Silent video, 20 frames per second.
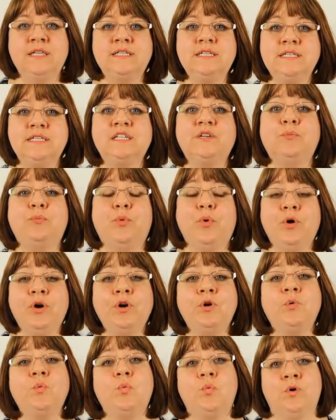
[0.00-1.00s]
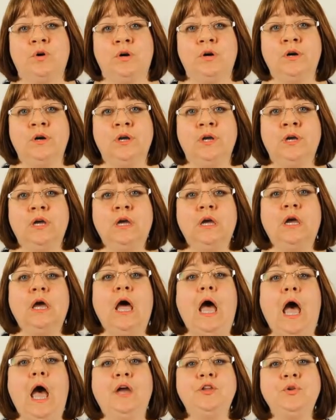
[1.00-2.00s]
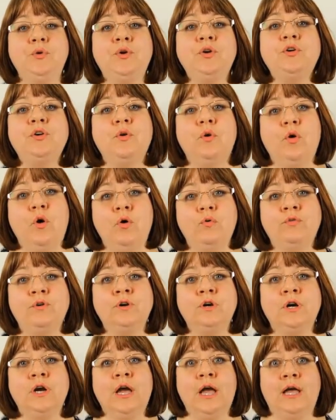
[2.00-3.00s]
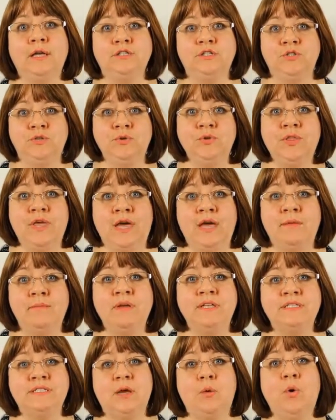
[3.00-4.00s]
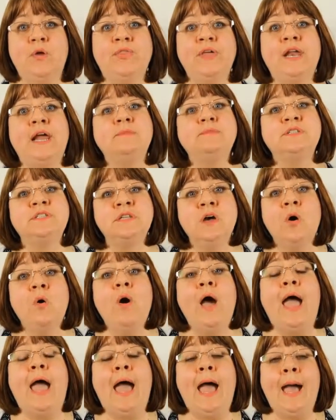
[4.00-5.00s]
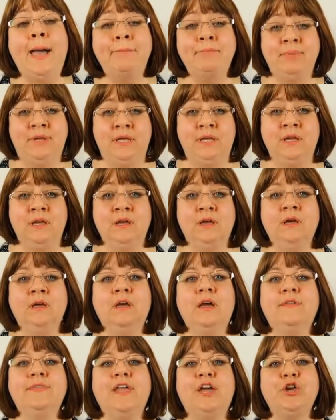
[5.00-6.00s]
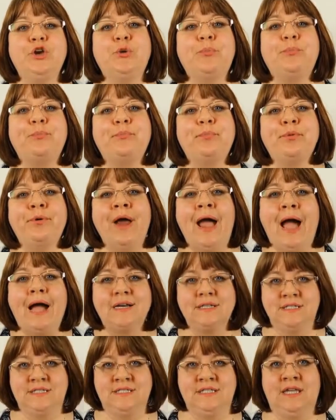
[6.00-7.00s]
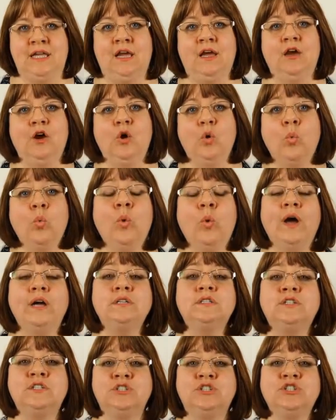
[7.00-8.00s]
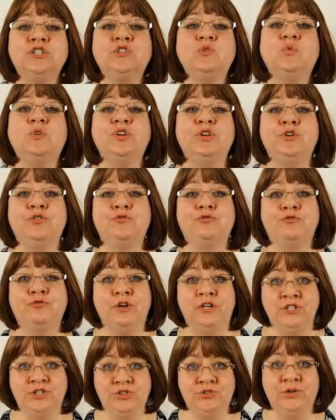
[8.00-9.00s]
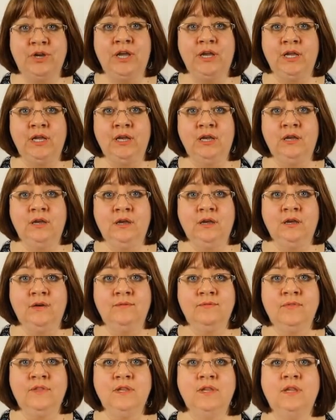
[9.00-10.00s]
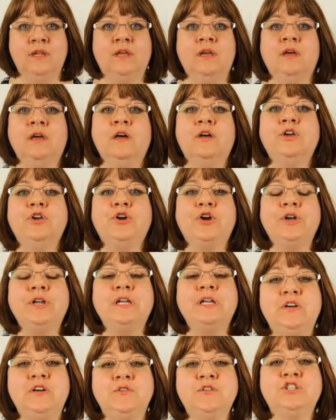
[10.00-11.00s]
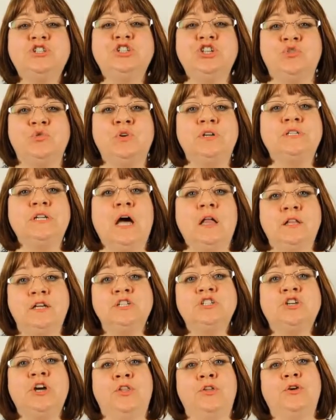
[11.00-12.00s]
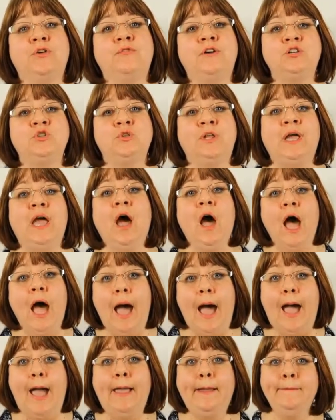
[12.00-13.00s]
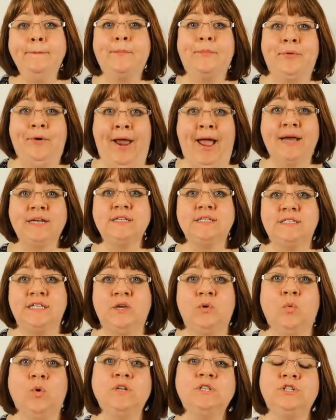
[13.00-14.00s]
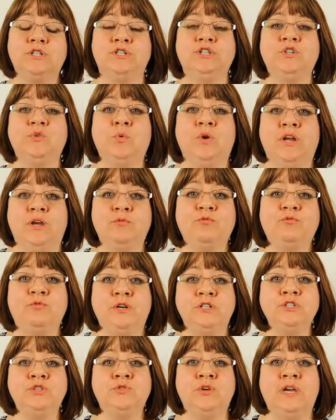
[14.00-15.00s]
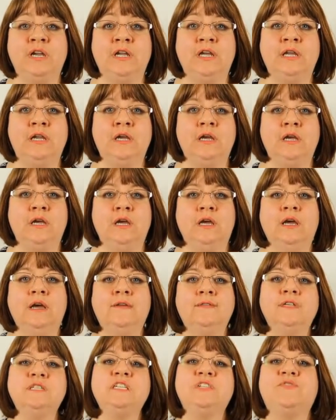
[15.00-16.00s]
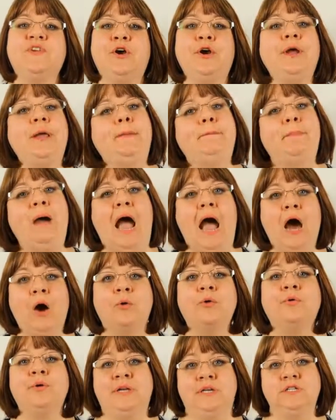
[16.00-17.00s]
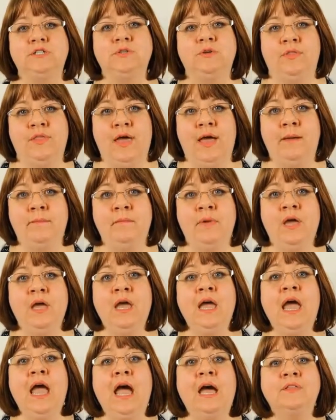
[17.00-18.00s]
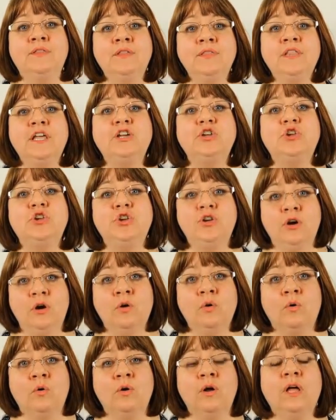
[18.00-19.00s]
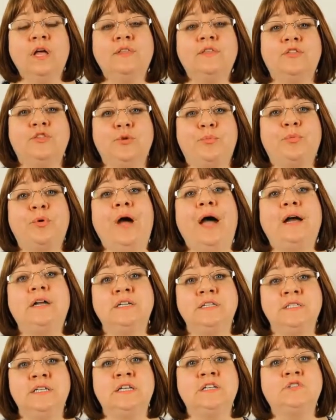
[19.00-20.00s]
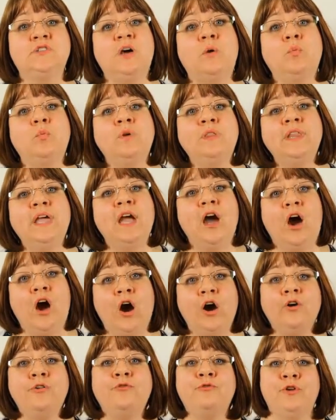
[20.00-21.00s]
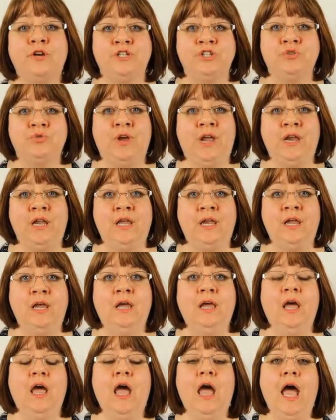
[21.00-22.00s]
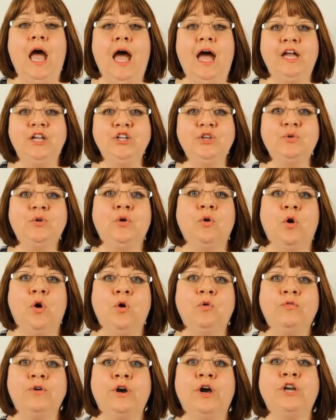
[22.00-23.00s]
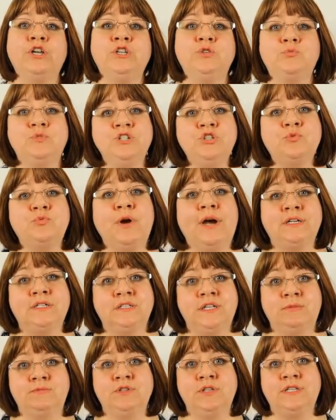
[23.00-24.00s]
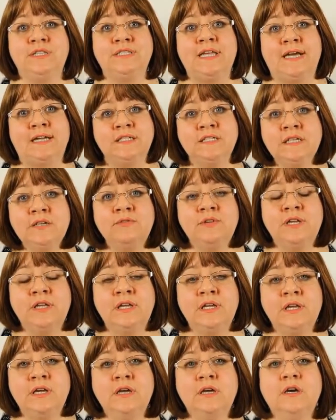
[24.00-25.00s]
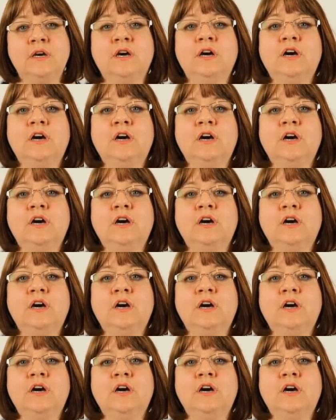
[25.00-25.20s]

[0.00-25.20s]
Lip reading: This is an important word. And you can go over to them and say, well, then I'm so happy that you're practicing what to do when you're frustrated. You're to hear the children tell each other eventually, I'm practicing what to do when I'm frustrated. This is very empowering to them. And then they know that they're practicing so that when they are frustrated and you go over and you redirect them to this activity,